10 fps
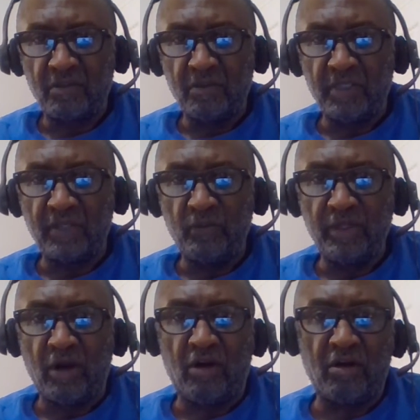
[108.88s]
that we
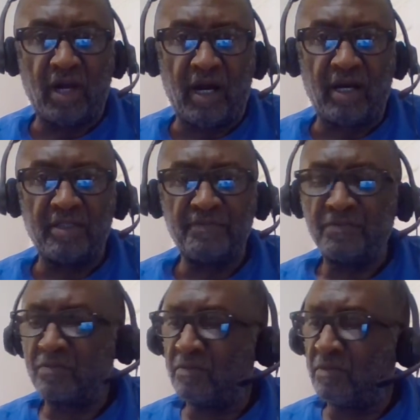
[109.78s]
all are
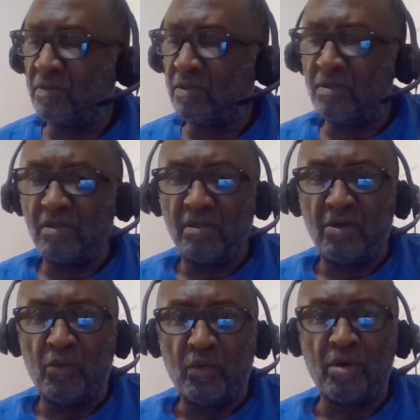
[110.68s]

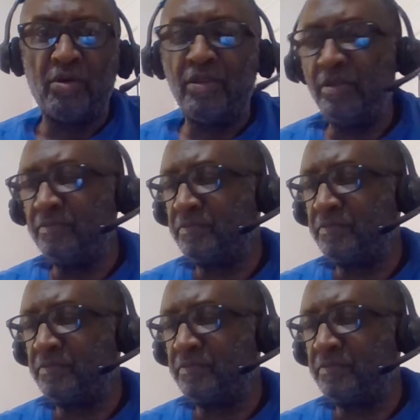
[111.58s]
worthy